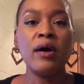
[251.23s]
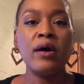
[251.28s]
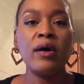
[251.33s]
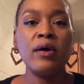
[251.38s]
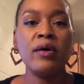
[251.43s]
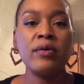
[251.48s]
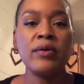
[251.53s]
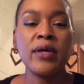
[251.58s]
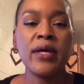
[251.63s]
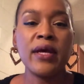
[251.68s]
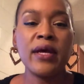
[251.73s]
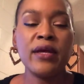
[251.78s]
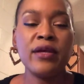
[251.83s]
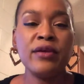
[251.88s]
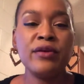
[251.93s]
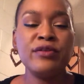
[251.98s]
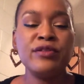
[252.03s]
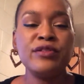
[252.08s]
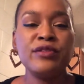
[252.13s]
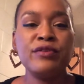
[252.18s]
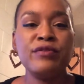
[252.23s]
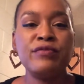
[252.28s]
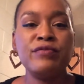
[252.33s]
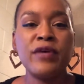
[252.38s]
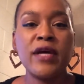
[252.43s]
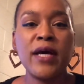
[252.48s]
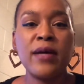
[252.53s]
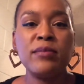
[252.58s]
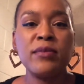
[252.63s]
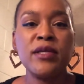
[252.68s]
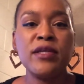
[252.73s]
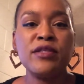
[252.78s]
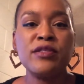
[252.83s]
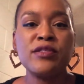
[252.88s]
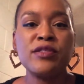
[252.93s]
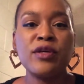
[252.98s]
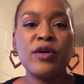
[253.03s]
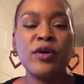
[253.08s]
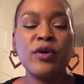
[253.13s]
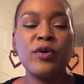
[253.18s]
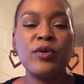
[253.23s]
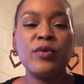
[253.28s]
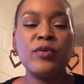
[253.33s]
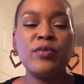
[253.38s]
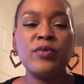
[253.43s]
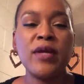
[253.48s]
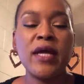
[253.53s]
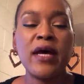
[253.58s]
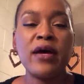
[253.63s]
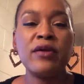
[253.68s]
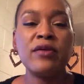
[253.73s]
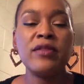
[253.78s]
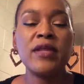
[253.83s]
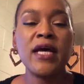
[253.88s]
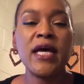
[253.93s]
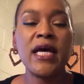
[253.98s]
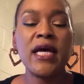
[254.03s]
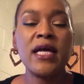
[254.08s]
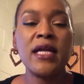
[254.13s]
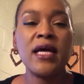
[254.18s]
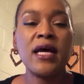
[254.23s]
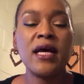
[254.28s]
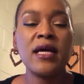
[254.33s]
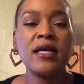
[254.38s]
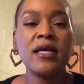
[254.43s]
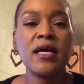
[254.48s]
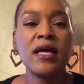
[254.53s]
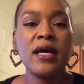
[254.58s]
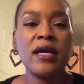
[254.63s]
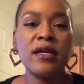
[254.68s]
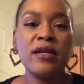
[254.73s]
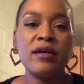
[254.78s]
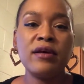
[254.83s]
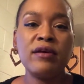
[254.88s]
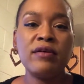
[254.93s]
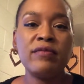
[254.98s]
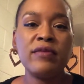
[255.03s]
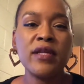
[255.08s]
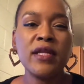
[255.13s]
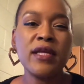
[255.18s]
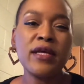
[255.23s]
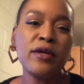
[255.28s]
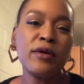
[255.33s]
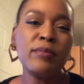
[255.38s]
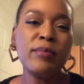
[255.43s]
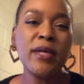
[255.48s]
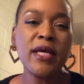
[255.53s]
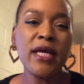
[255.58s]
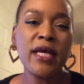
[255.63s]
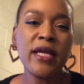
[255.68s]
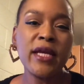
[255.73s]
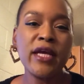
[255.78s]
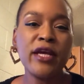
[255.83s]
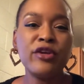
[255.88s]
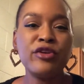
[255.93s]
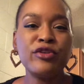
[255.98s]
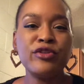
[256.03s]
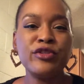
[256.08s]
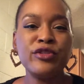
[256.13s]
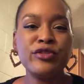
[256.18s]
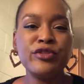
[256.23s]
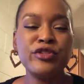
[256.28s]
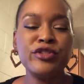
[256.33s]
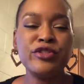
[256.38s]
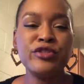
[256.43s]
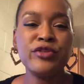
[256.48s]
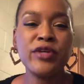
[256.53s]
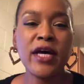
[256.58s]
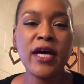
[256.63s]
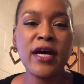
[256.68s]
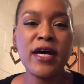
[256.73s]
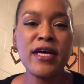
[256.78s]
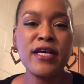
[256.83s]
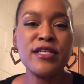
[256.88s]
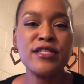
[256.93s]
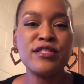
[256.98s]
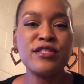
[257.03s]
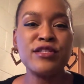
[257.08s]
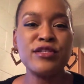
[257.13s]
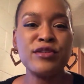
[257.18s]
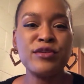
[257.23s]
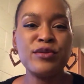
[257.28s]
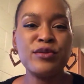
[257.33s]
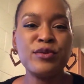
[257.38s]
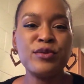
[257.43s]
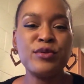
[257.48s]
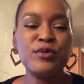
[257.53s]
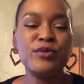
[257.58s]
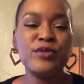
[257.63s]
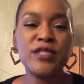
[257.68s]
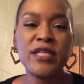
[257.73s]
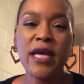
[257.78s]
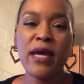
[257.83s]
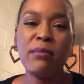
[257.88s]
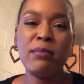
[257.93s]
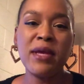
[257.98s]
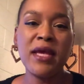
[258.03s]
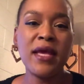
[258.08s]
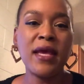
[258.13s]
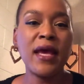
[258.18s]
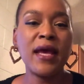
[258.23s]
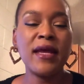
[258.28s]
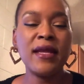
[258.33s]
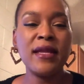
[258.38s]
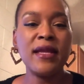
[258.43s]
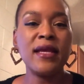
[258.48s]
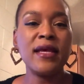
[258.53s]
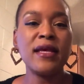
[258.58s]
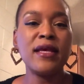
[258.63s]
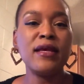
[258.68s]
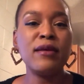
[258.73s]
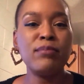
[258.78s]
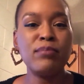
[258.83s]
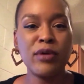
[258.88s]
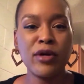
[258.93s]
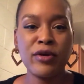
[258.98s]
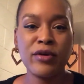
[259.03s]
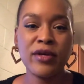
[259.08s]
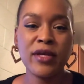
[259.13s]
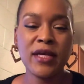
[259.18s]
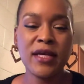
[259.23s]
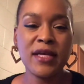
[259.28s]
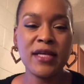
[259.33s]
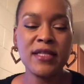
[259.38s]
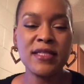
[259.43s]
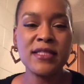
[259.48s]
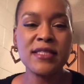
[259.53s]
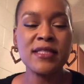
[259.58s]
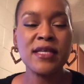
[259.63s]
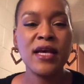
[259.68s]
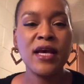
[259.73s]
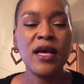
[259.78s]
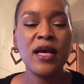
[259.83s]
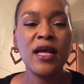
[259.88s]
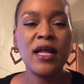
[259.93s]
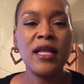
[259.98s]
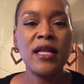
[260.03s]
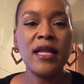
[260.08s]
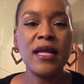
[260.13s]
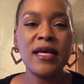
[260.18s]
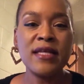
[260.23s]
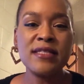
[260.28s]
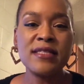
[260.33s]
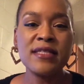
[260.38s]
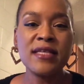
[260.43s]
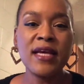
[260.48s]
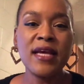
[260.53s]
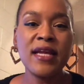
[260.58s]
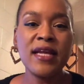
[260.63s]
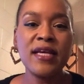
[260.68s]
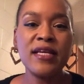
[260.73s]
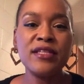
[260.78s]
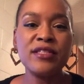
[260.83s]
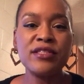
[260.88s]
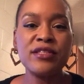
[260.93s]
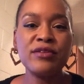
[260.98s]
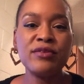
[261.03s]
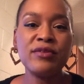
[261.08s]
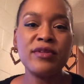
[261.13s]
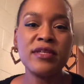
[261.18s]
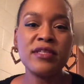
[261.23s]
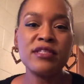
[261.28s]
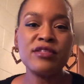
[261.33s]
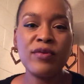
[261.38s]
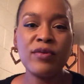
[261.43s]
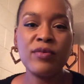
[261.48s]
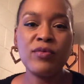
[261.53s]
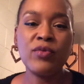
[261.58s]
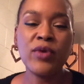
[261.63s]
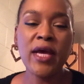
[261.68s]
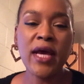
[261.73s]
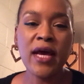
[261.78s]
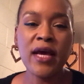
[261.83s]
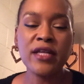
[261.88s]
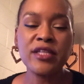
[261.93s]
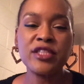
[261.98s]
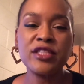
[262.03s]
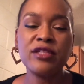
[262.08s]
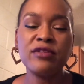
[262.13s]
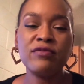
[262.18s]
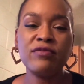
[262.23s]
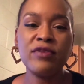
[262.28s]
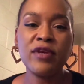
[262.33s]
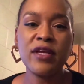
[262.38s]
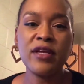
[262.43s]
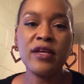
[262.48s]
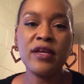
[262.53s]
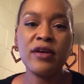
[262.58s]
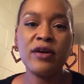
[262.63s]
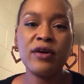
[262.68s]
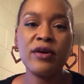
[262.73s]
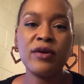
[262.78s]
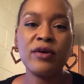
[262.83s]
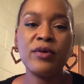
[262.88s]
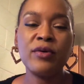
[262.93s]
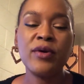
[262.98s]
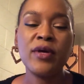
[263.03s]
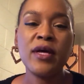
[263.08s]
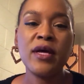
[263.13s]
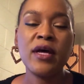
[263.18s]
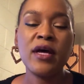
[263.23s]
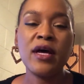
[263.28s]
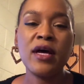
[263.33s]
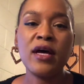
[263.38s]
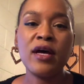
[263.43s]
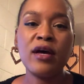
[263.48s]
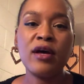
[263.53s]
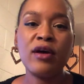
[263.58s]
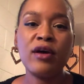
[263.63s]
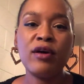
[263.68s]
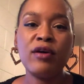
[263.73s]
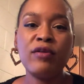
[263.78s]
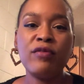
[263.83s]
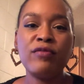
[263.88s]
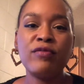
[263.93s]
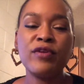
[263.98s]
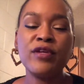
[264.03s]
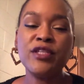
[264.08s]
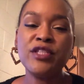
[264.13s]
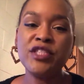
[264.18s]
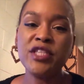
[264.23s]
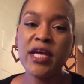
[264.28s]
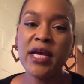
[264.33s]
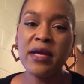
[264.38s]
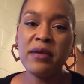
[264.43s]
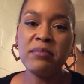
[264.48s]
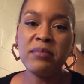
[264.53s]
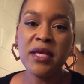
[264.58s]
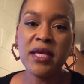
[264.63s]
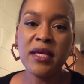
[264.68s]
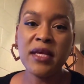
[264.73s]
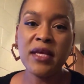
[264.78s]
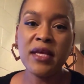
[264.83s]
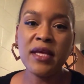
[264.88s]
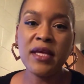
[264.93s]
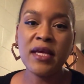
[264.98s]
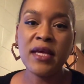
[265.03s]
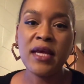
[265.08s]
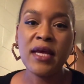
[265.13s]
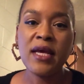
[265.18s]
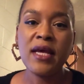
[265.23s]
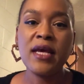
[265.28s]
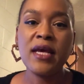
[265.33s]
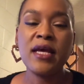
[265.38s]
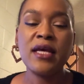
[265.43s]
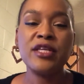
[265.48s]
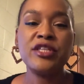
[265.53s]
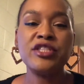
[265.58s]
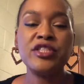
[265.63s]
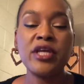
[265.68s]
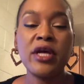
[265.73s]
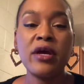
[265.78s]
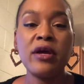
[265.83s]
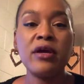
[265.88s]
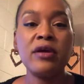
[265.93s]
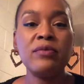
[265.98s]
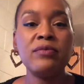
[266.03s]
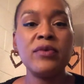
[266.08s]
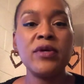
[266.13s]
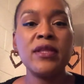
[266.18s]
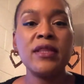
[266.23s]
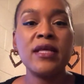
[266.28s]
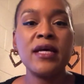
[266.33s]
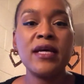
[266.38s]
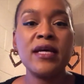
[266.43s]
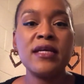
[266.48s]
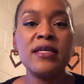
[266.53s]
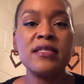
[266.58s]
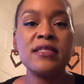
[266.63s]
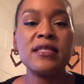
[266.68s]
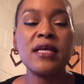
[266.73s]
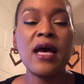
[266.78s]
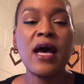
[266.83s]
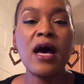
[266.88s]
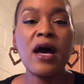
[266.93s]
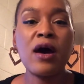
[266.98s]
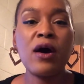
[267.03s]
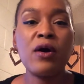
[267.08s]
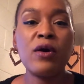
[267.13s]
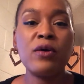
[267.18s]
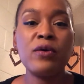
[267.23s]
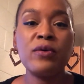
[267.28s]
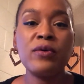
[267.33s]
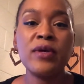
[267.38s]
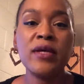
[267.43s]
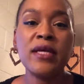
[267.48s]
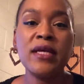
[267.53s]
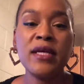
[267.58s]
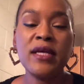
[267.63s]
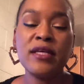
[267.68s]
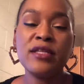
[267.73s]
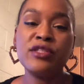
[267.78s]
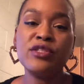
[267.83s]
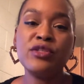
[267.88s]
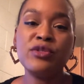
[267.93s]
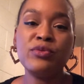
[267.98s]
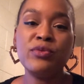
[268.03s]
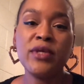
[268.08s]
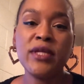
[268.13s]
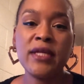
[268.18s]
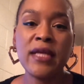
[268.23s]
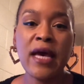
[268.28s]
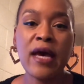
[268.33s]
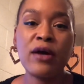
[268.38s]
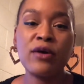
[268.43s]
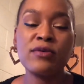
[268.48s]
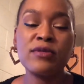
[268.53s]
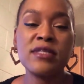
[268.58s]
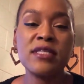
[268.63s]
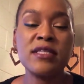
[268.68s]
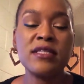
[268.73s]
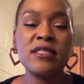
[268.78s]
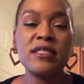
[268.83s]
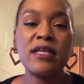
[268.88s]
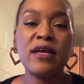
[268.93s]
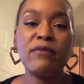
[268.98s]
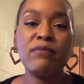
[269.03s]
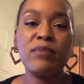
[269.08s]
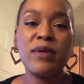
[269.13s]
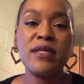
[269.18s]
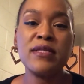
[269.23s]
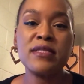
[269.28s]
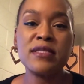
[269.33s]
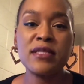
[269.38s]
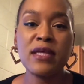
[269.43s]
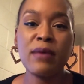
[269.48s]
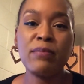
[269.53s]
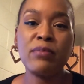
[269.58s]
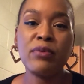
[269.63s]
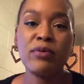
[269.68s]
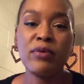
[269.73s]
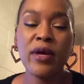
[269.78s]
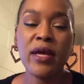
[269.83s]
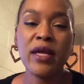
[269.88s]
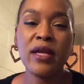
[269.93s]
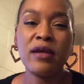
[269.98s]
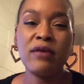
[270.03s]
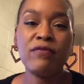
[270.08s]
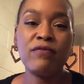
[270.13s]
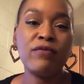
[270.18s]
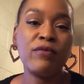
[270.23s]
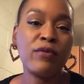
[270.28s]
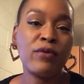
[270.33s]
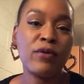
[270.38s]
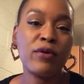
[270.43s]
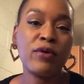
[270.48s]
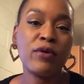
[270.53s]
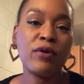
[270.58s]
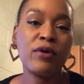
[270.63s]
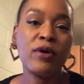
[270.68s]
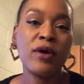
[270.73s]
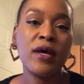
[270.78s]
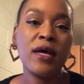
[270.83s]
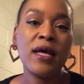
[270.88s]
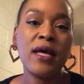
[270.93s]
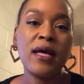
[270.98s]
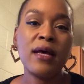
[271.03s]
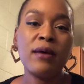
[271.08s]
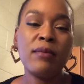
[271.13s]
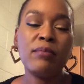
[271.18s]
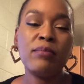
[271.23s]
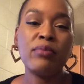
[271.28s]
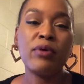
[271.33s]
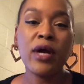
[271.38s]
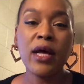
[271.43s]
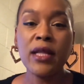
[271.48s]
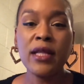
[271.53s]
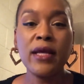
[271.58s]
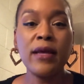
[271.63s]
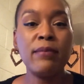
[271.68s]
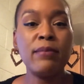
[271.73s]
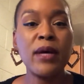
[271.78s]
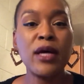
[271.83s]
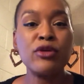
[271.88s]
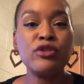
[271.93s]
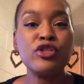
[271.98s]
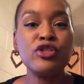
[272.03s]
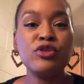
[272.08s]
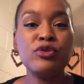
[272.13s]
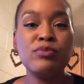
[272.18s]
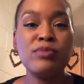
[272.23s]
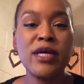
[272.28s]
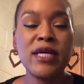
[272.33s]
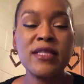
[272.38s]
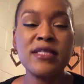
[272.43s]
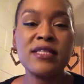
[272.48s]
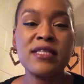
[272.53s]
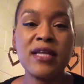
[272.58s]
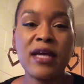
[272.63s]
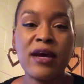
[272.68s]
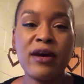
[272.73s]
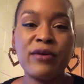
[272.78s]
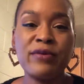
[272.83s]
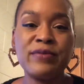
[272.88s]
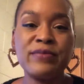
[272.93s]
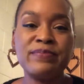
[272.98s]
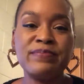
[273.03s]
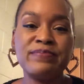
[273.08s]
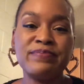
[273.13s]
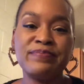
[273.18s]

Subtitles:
Okay, YouTube family, so now that I kind of a little bit introduced you guys to Jamie and Nikki Perkins, let's get into this reaction video of Jamie sharing with us how he is doing now since they've been separated for probably about 2 months now.